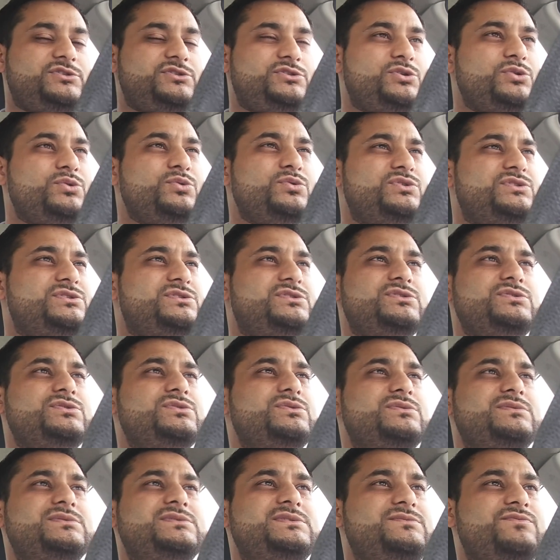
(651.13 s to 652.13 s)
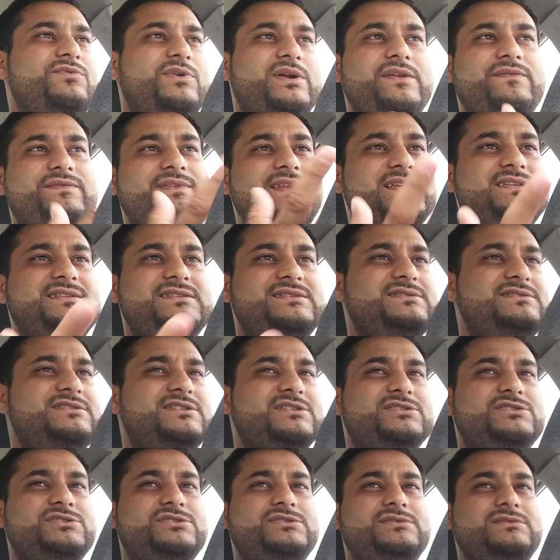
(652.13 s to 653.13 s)
choose to? What if this
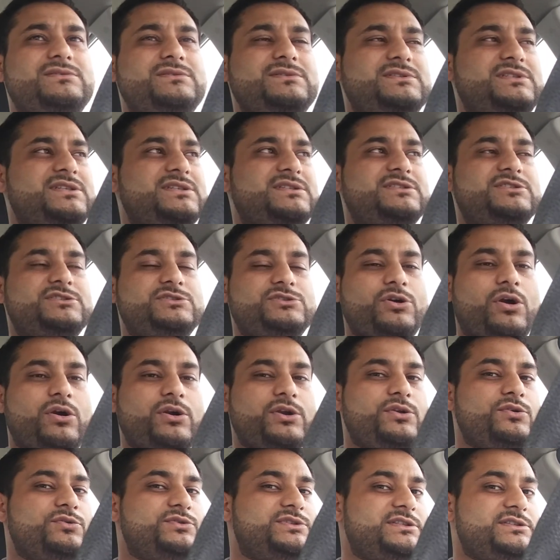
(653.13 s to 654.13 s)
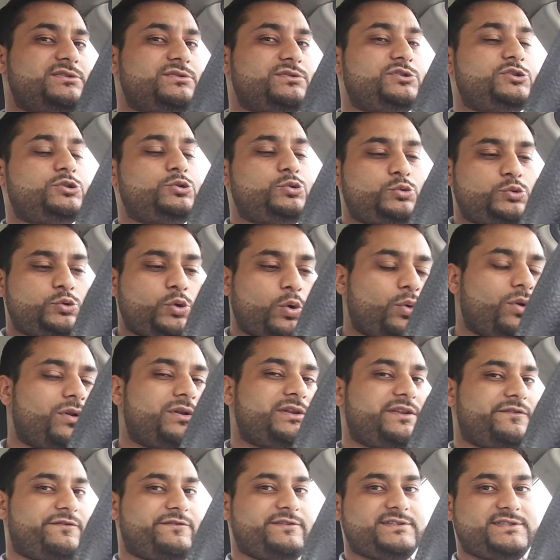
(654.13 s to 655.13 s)
just just start using
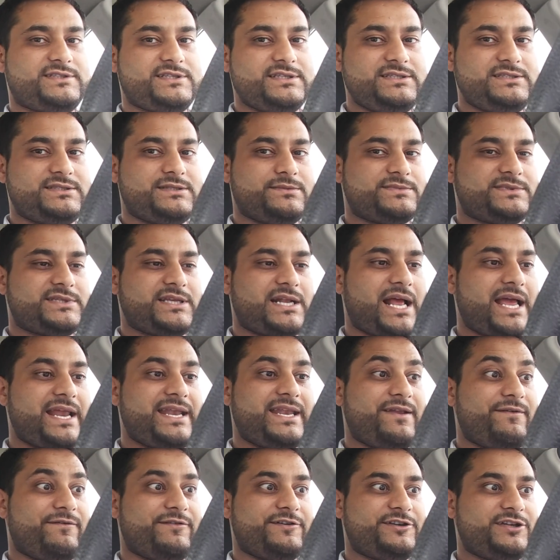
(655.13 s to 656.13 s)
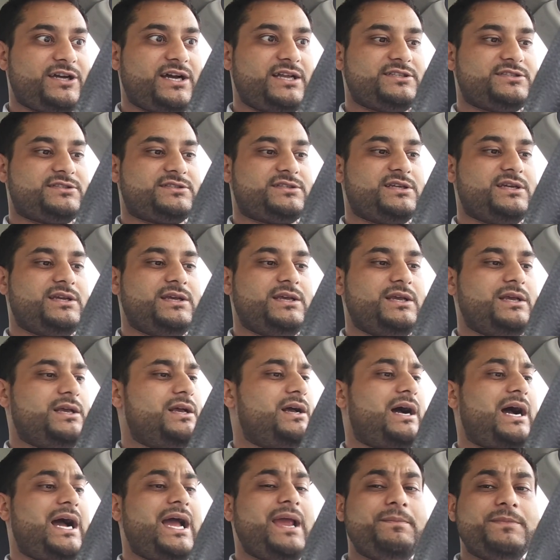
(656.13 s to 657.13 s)
total different systems that I never touched?
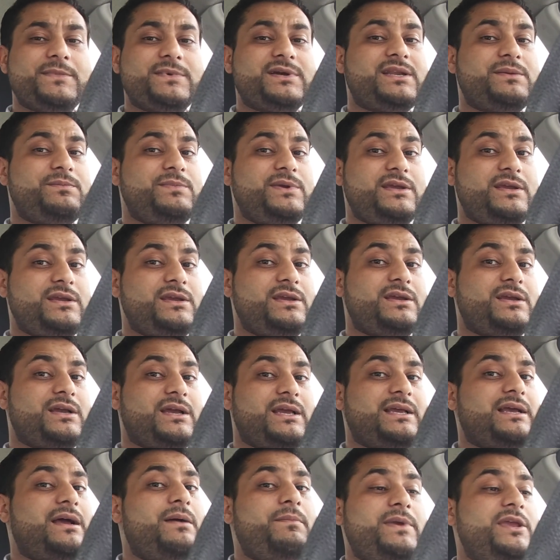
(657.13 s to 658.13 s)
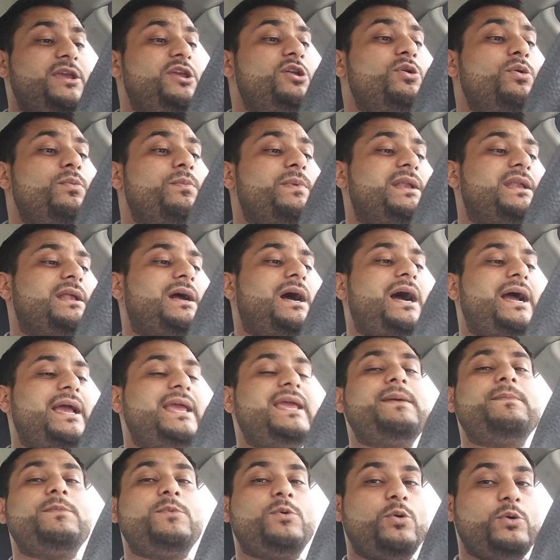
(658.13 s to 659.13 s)
I'm gonna be I'm a human. I
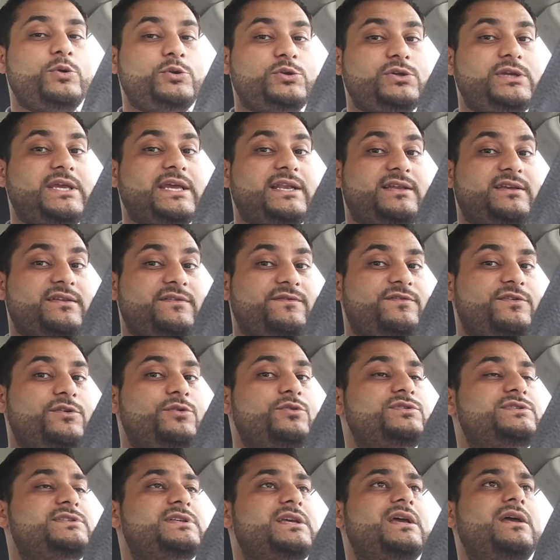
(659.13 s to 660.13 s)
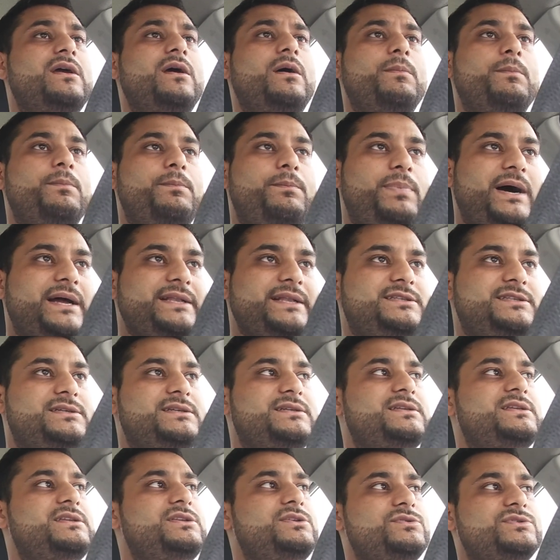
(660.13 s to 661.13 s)
am going to get confused,
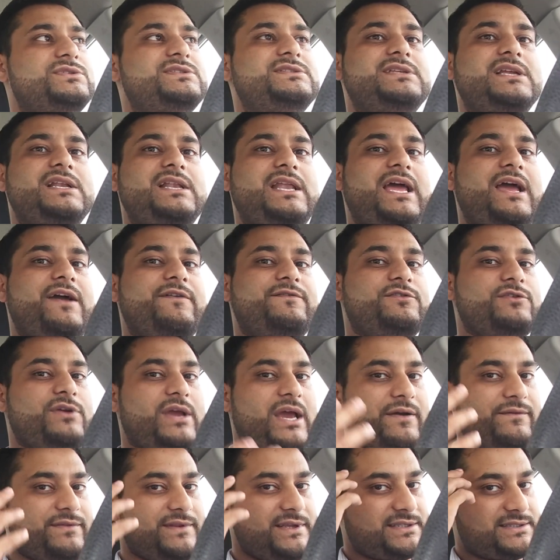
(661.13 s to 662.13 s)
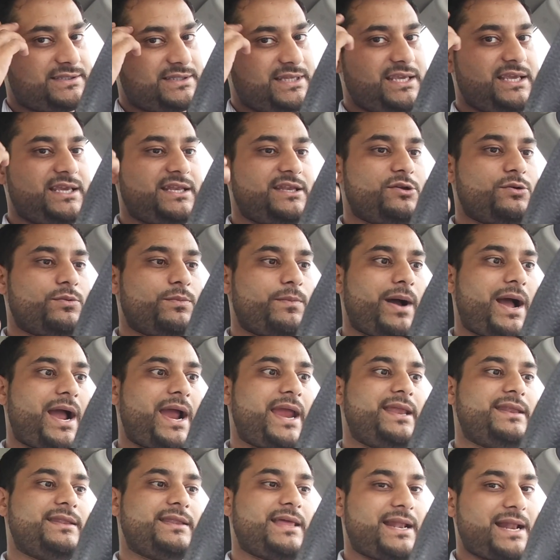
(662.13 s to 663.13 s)
but you still have to have this thing in your
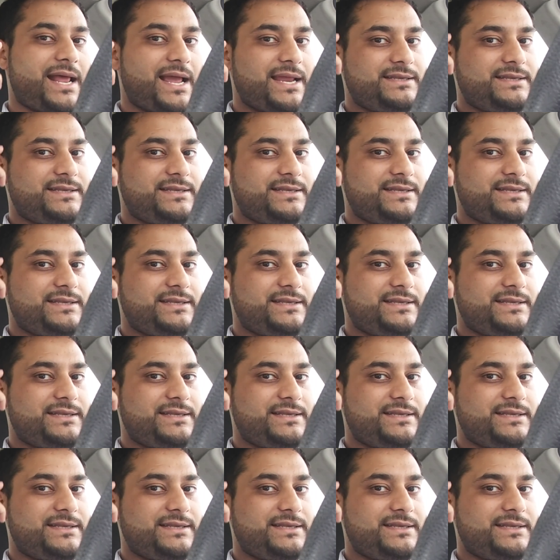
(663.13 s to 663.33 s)
mind, that